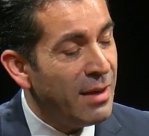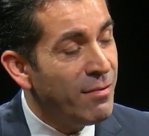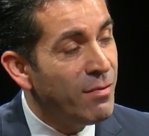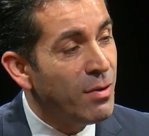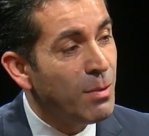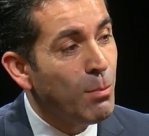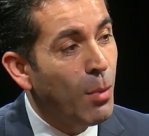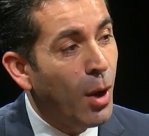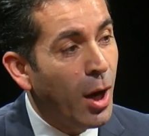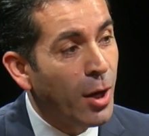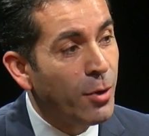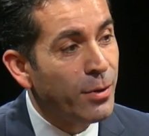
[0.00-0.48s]

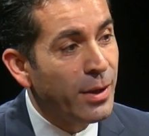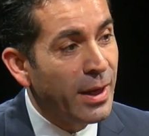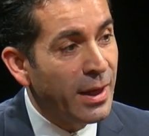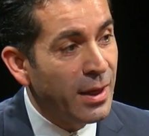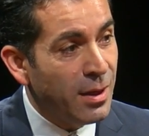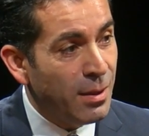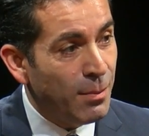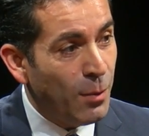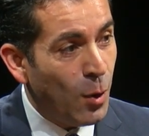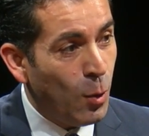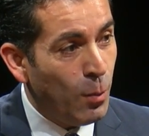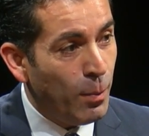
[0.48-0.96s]
even moderate
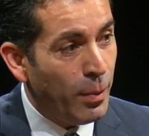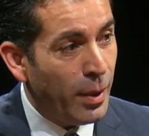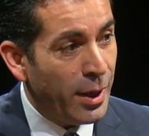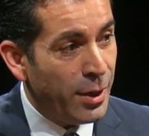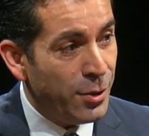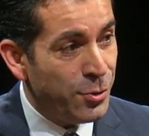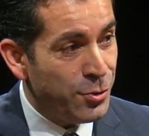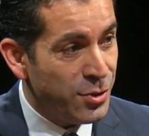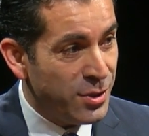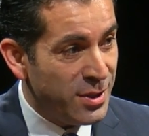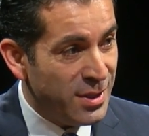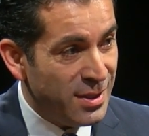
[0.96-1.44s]
income home
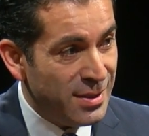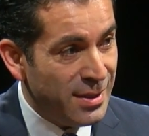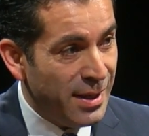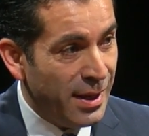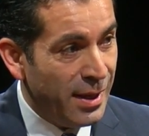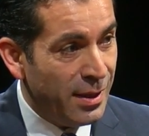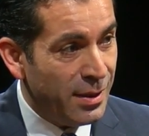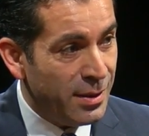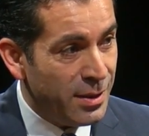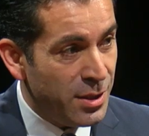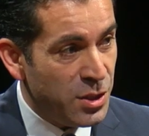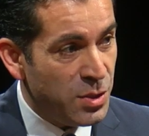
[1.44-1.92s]
buyers
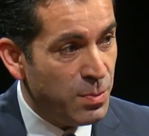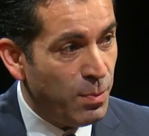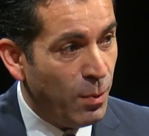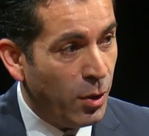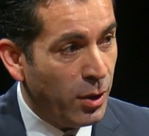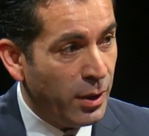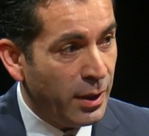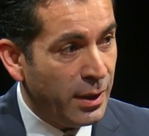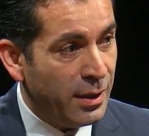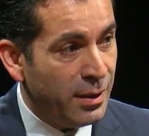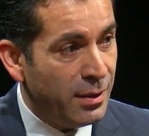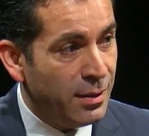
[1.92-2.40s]
today in this
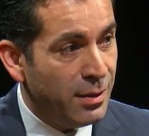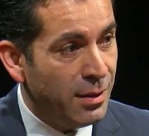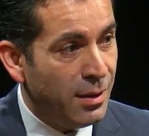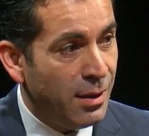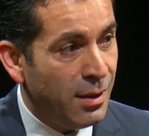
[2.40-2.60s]
market